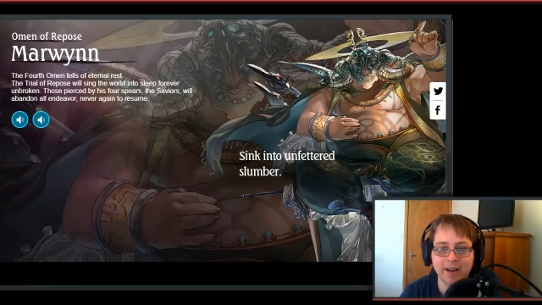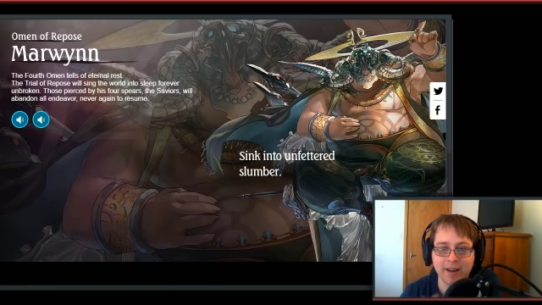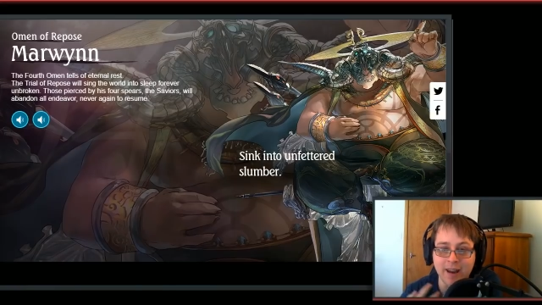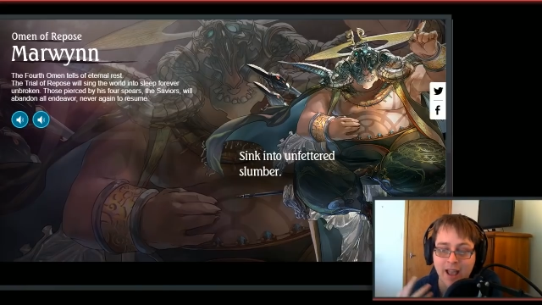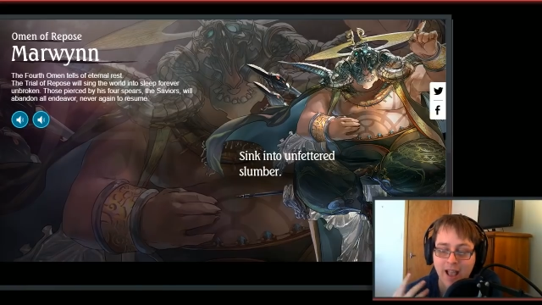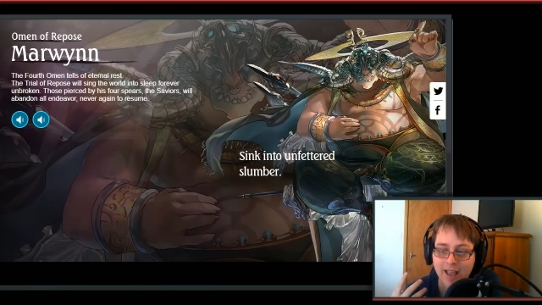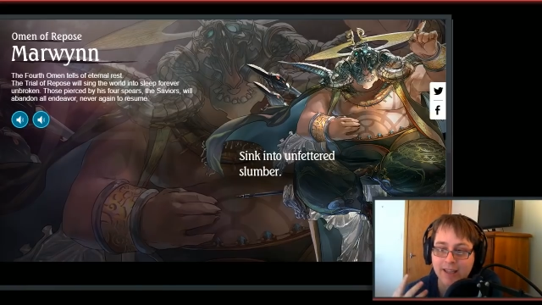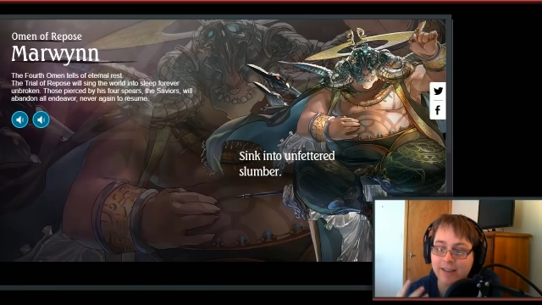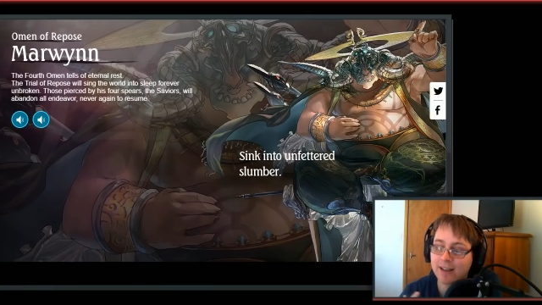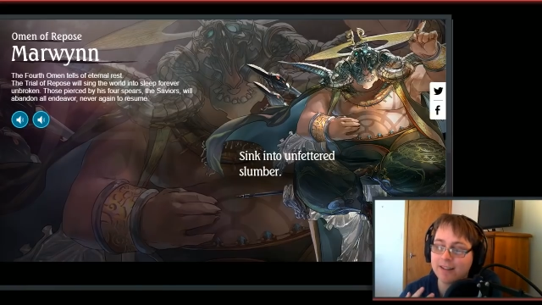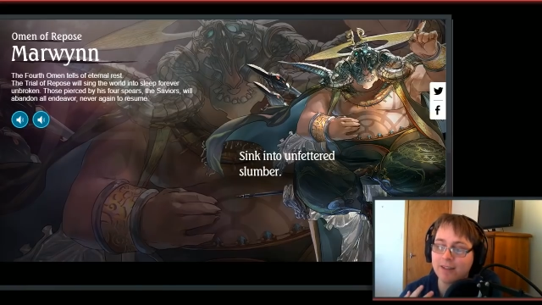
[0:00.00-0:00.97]
and he
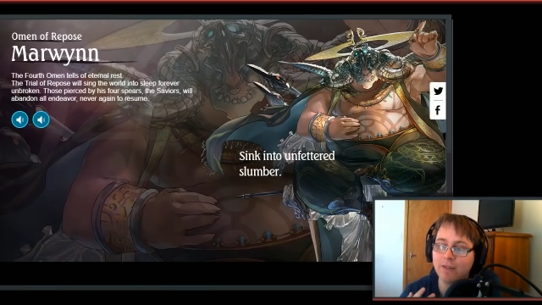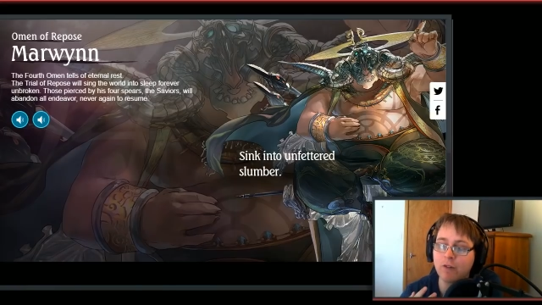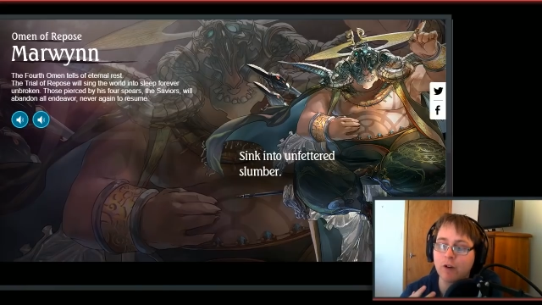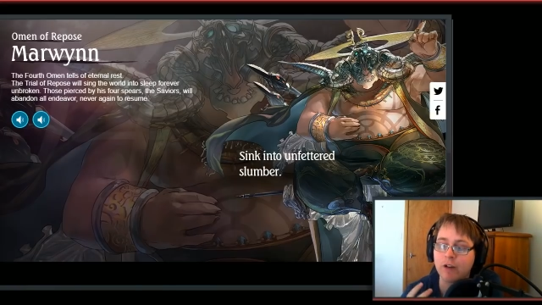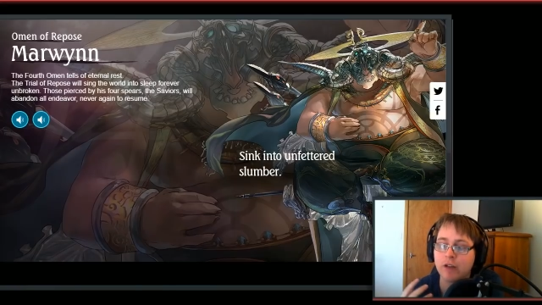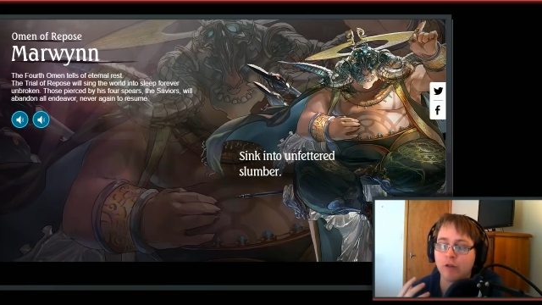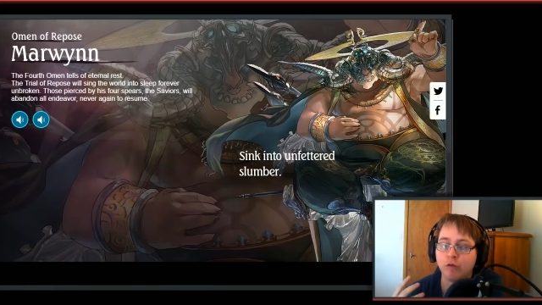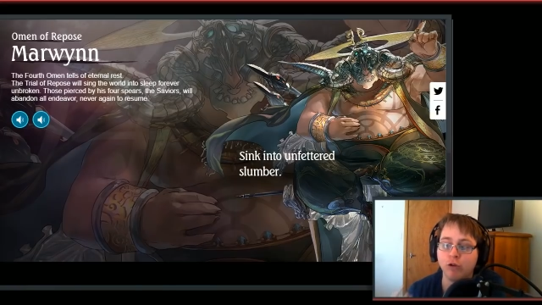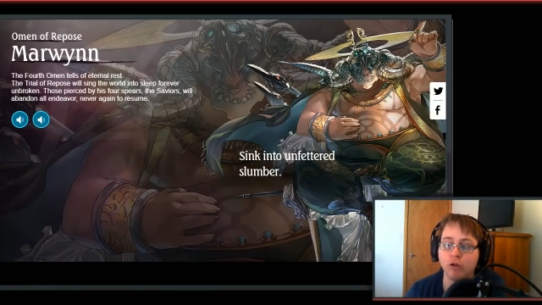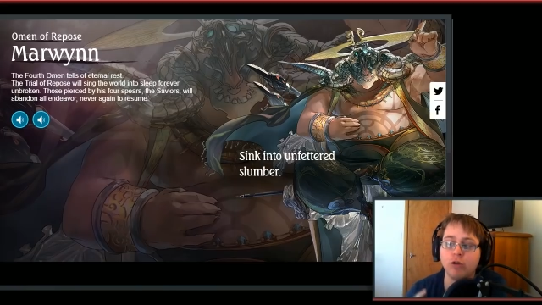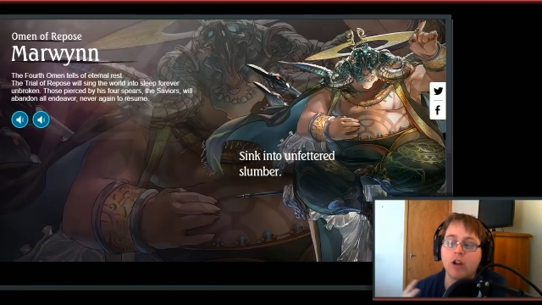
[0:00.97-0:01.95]
does have a very
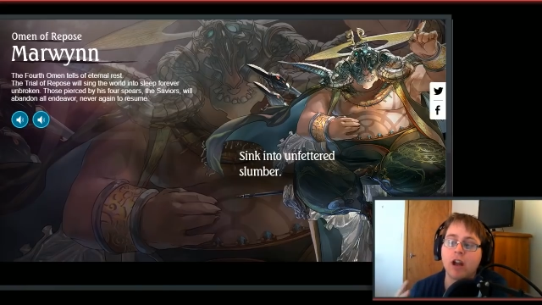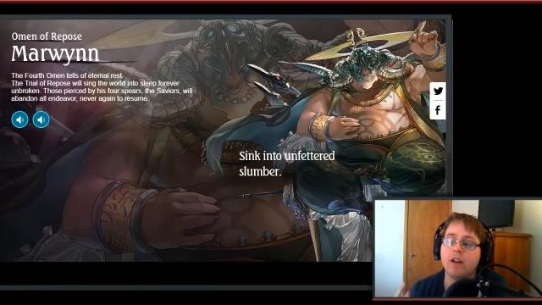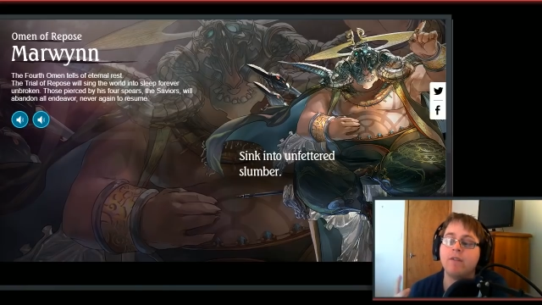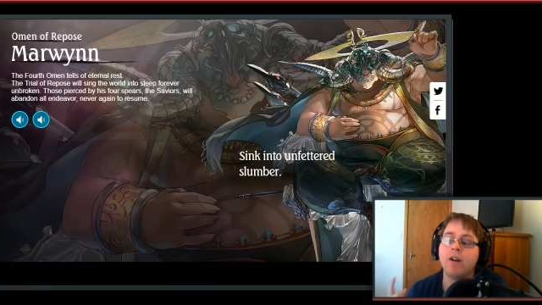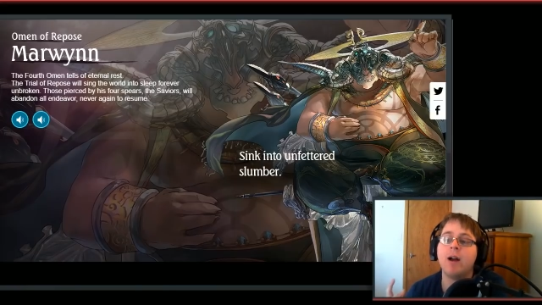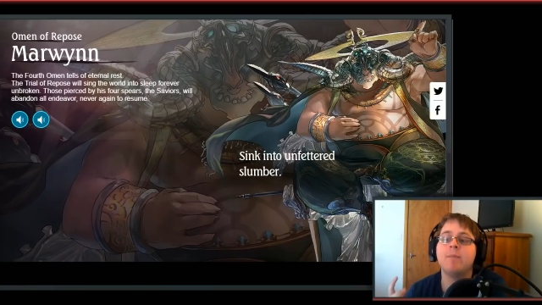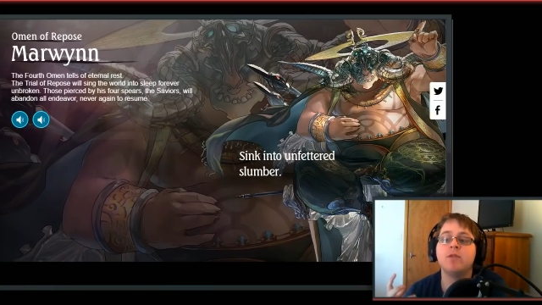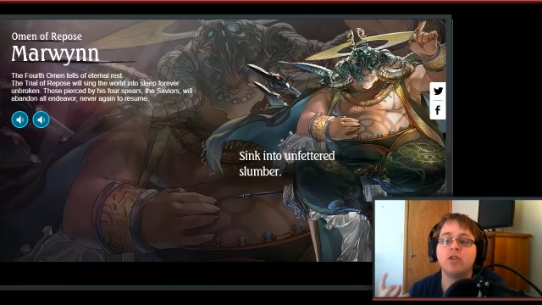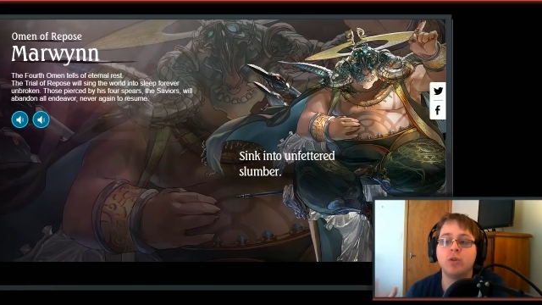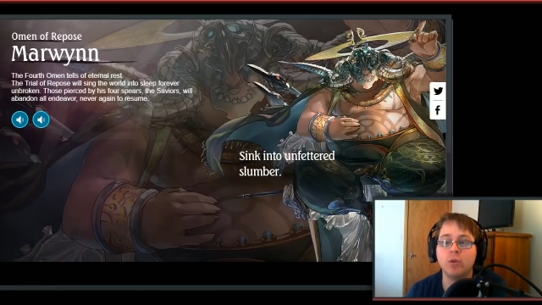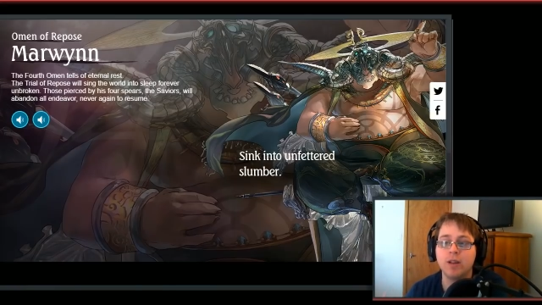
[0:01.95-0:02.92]
Rune kind of vibe
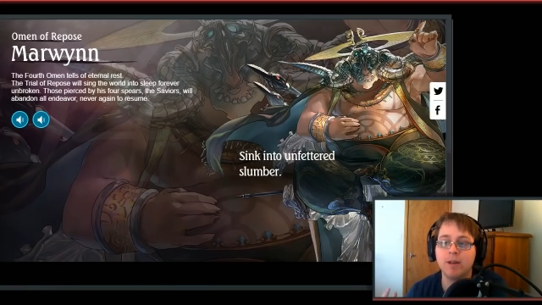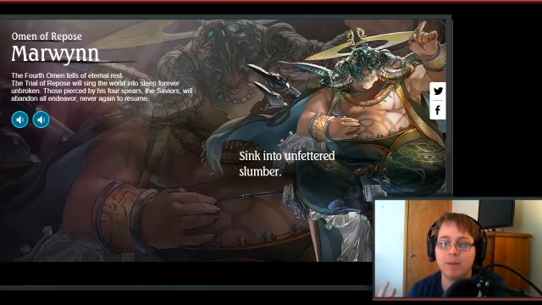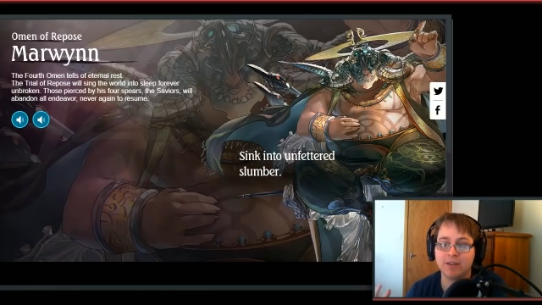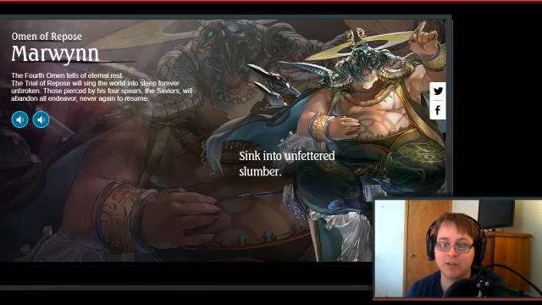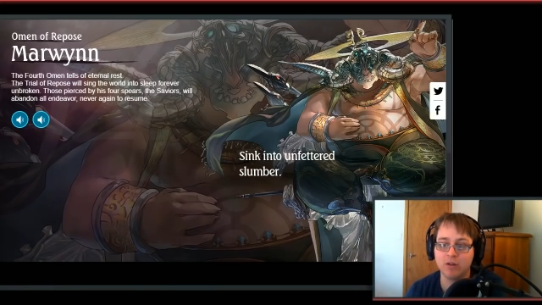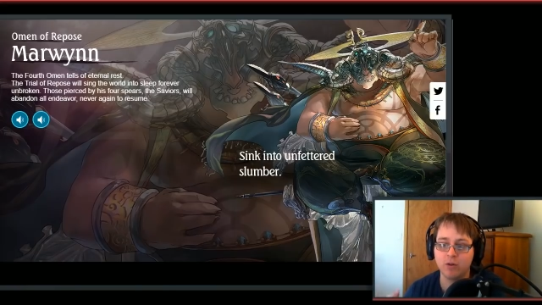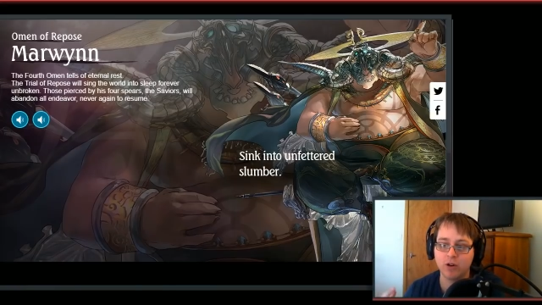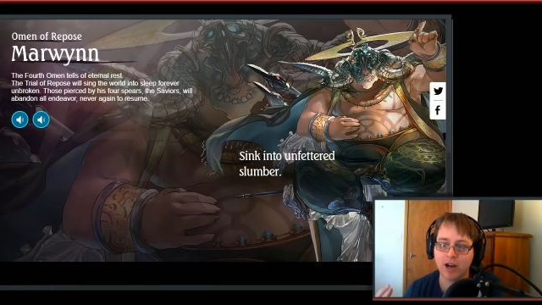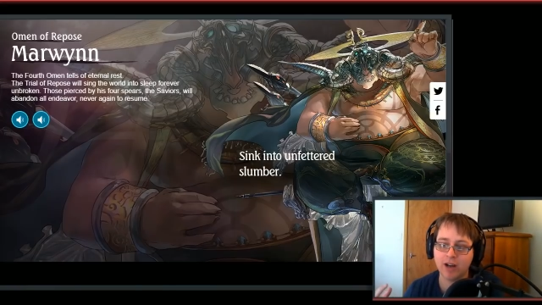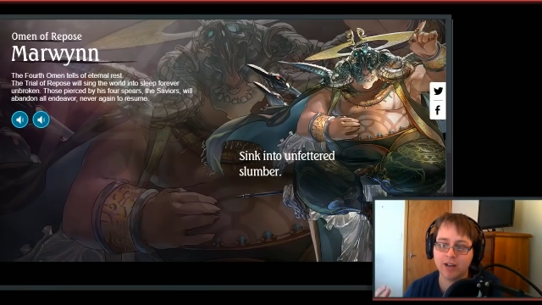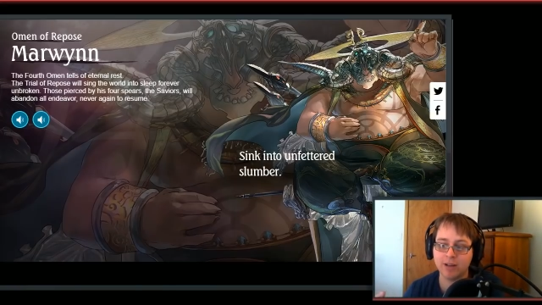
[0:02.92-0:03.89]
to him as an overall
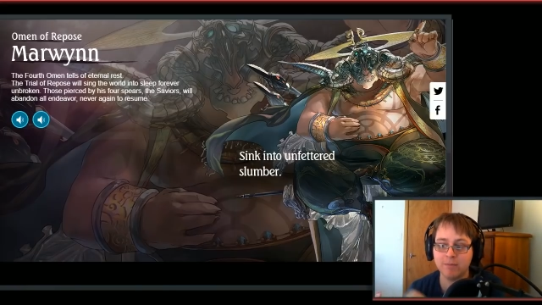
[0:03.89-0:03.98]
character.